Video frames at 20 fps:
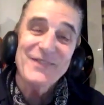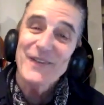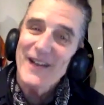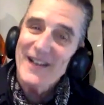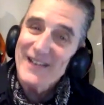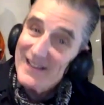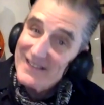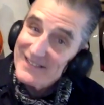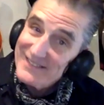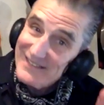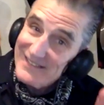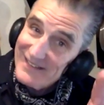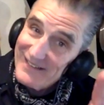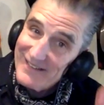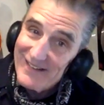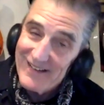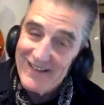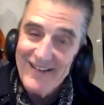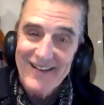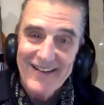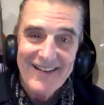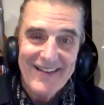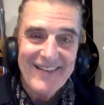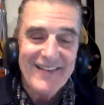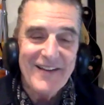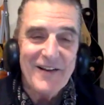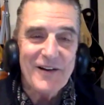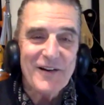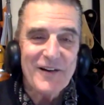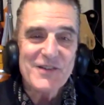I like to hear.
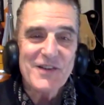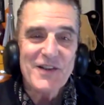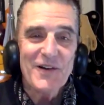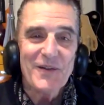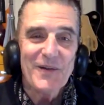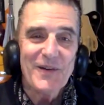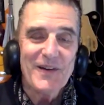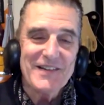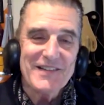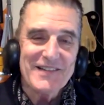Younger generation.